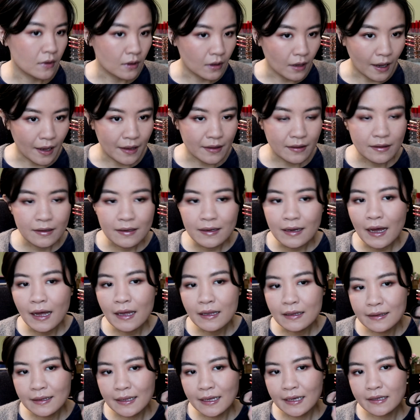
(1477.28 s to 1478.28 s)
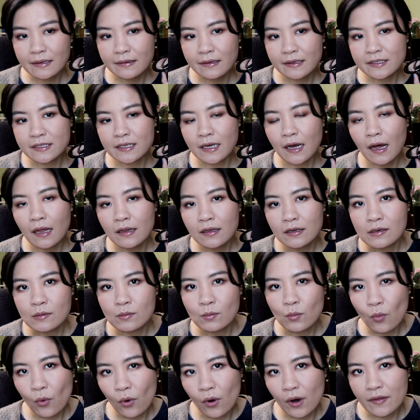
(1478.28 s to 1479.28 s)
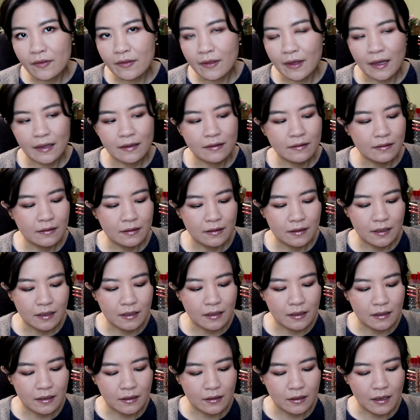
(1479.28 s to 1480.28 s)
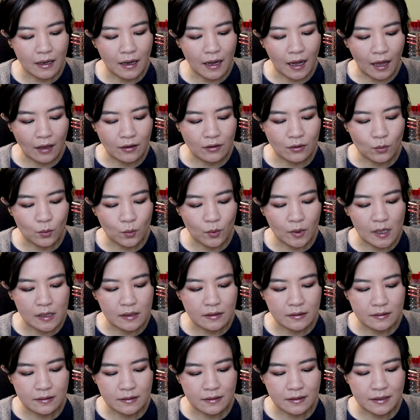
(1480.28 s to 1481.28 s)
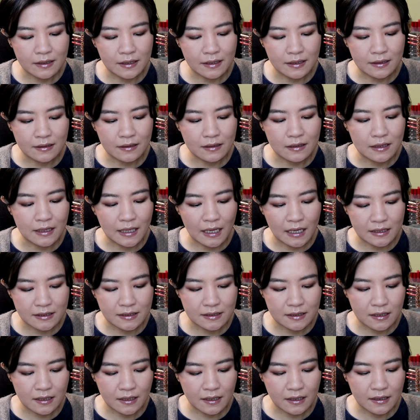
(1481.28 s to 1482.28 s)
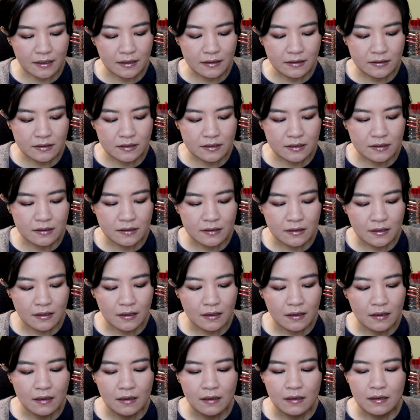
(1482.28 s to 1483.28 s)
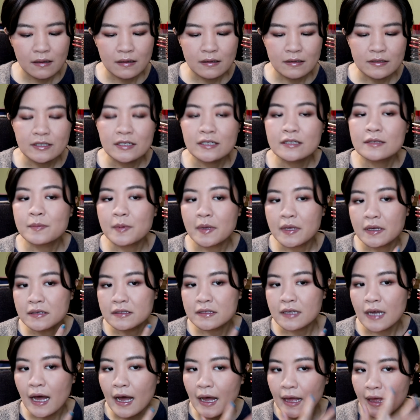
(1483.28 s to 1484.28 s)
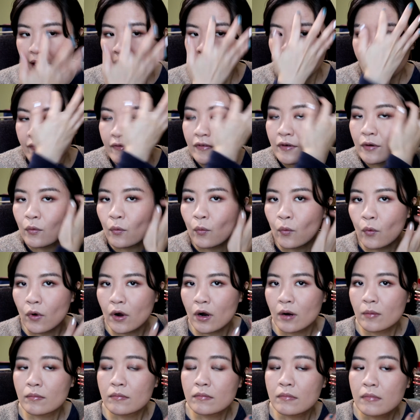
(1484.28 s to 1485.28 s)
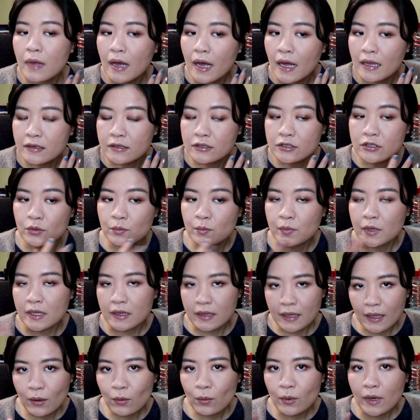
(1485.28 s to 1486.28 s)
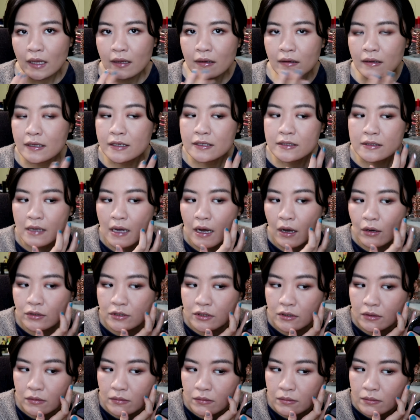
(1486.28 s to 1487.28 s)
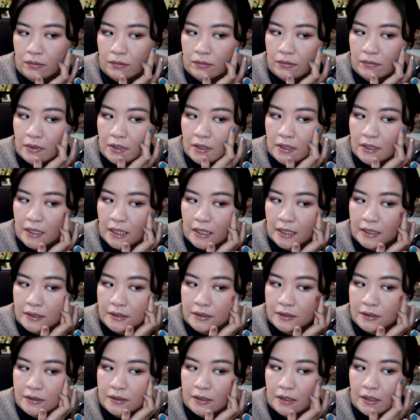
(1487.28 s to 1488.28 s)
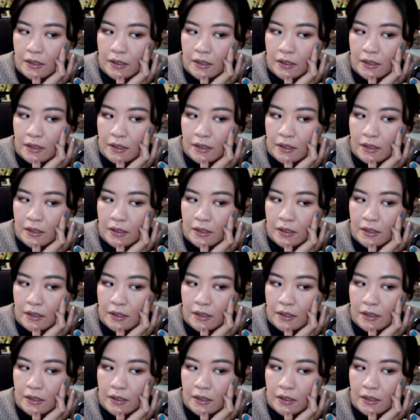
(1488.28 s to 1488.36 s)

I think I like this color more than the other one in the last kit, just because I have a warm undertone, but that one is also very nice.